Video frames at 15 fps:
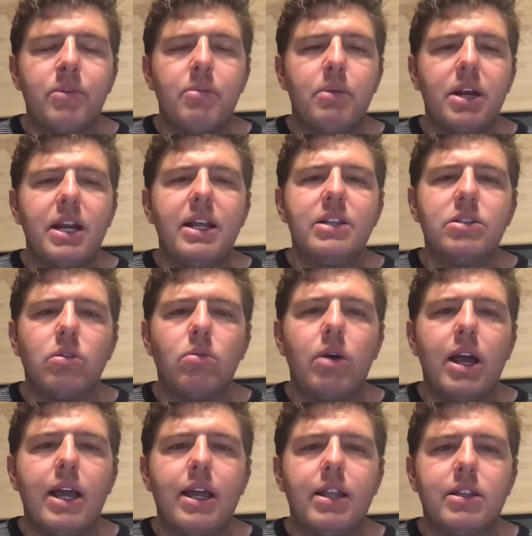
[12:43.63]
but it is a
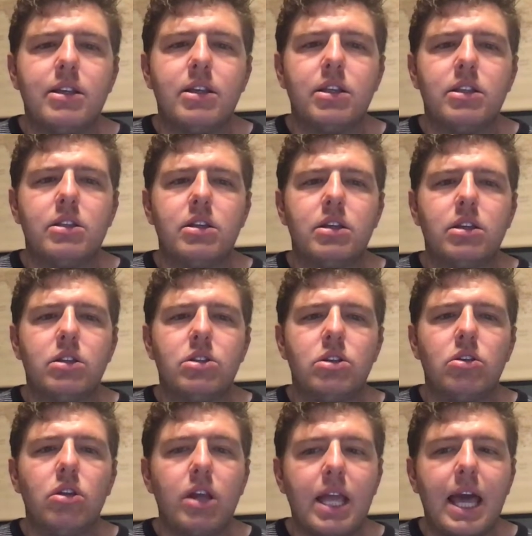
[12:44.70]
way to to, to
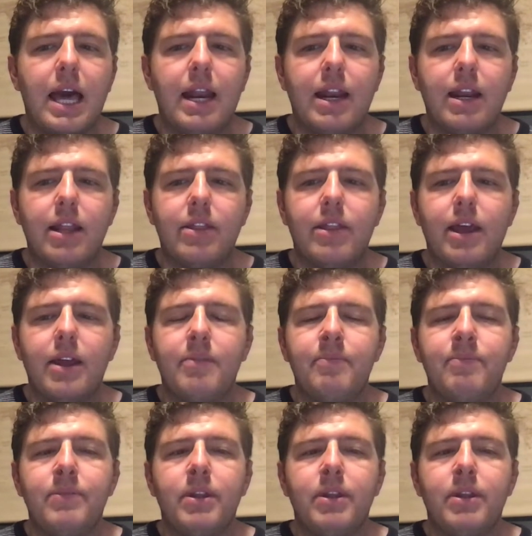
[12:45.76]
look at it in that